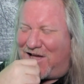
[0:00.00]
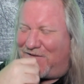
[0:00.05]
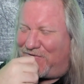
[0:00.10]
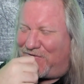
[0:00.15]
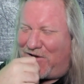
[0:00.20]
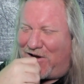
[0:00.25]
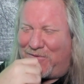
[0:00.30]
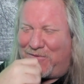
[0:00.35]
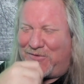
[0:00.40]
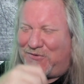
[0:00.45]

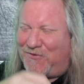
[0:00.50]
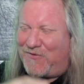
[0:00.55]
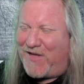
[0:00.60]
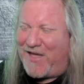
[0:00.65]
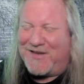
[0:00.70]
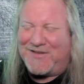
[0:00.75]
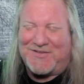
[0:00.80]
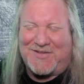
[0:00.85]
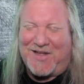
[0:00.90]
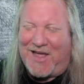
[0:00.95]
Was
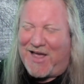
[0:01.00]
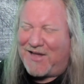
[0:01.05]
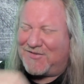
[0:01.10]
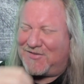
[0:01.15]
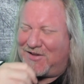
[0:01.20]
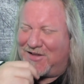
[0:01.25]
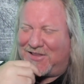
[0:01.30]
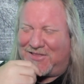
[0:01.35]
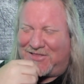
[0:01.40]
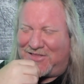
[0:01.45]

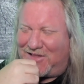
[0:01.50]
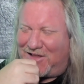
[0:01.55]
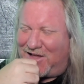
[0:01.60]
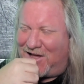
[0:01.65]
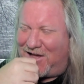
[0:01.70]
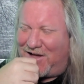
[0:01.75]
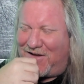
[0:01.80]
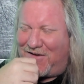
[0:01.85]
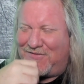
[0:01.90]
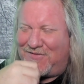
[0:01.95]
fantastic.
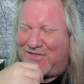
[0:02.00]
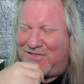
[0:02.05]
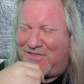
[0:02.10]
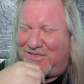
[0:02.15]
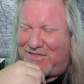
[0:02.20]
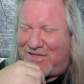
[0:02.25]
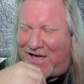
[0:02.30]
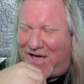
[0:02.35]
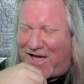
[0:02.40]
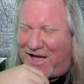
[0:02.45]

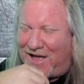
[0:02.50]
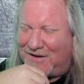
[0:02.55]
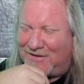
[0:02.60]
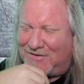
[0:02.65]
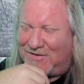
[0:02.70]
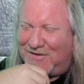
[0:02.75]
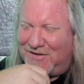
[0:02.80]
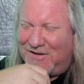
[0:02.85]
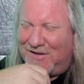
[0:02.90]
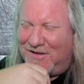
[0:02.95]
Loved that.
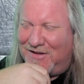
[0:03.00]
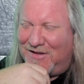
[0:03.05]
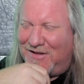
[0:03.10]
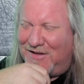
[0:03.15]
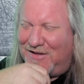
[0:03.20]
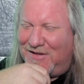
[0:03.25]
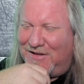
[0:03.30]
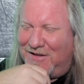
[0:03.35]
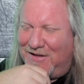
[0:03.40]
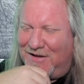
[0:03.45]

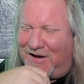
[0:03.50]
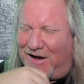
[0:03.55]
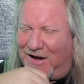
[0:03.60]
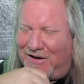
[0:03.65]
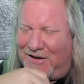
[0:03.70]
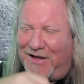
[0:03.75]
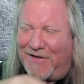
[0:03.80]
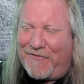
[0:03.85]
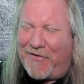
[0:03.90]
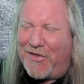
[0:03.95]
I
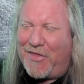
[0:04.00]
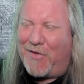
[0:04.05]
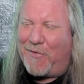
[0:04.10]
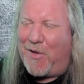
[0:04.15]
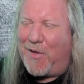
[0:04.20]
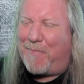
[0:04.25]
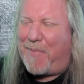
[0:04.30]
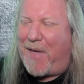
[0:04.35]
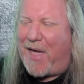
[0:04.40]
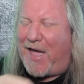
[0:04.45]
love how they
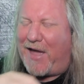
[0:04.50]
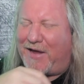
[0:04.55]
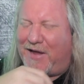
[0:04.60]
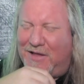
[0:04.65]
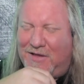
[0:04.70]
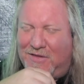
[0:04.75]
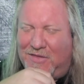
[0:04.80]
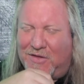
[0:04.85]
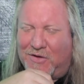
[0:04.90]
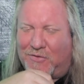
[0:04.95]
went back
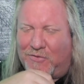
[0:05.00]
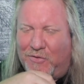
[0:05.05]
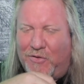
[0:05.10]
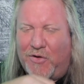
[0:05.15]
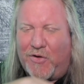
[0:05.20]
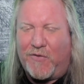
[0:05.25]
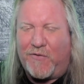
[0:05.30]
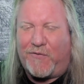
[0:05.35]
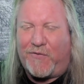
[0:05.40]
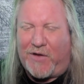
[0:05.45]
into the
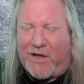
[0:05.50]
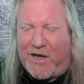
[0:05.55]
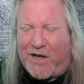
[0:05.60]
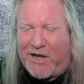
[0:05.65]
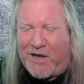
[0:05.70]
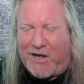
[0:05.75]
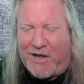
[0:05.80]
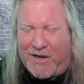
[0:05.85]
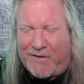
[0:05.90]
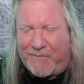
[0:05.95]
groove.
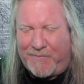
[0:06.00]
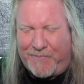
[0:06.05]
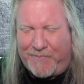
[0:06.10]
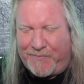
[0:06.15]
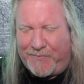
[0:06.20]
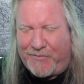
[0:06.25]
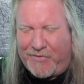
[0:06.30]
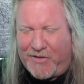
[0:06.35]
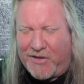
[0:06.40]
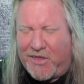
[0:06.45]
The
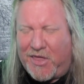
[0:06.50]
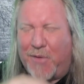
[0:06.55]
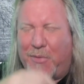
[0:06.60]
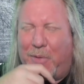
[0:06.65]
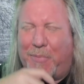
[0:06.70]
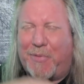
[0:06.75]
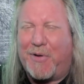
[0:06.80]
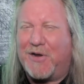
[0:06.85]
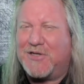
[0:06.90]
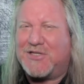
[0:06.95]

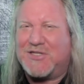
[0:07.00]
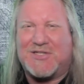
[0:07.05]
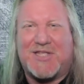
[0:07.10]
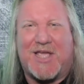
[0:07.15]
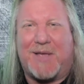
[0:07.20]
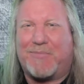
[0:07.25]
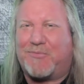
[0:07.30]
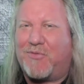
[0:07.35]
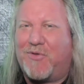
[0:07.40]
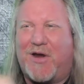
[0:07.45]
keyboard player just
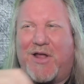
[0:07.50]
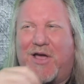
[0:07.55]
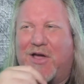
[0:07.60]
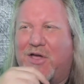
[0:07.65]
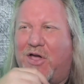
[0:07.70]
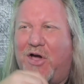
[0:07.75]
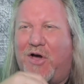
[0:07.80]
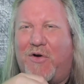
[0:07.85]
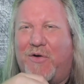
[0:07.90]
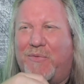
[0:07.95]
kept right on
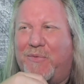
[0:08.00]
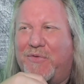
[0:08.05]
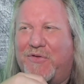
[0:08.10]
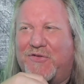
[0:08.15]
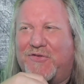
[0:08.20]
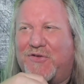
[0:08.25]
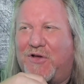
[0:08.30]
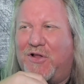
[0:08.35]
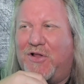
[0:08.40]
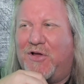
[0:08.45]
going with the
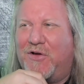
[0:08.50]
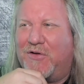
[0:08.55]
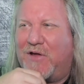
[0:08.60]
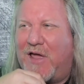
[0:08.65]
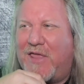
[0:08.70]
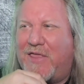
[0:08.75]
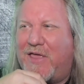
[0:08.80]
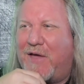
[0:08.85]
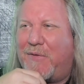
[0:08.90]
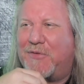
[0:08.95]
solo,
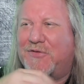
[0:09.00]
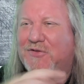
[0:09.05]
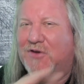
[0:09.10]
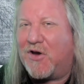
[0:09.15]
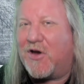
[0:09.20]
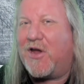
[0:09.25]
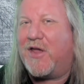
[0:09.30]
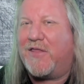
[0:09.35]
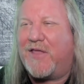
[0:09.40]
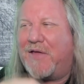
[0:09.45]
and that was
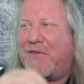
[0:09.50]
great.